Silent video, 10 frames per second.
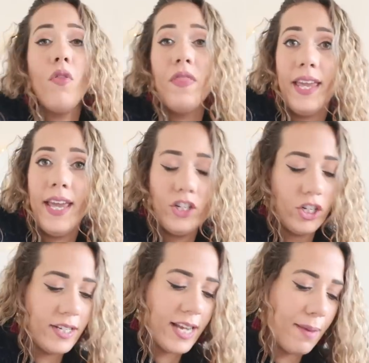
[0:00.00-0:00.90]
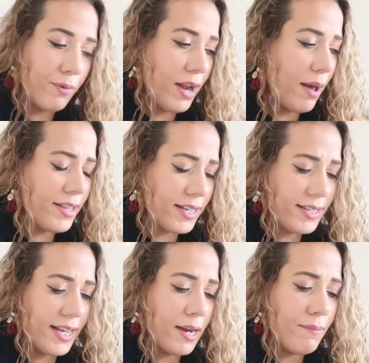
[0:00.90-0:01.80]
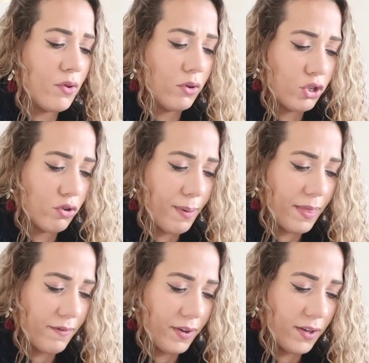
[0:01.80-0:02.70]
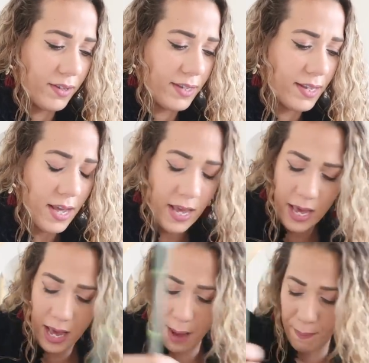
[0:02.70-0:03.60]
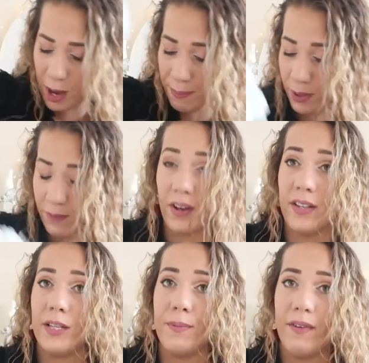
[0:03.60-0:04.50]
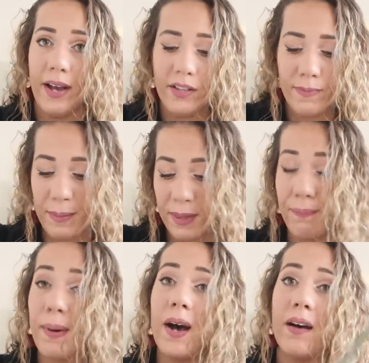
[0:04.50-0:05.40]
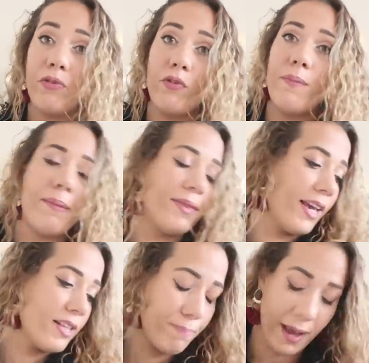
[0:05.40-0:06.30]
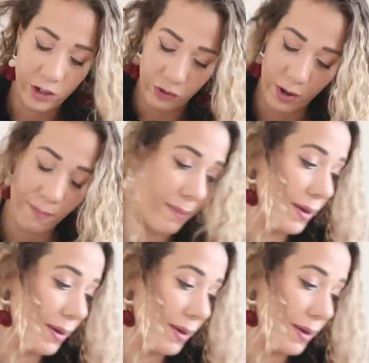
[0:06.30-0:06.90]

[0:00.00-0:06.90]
on the kitchen table. Now, as I said, I'm not sure about the vase. I might put the vase somewhere else. Maybe the bathroom, maybe the guest bedroom,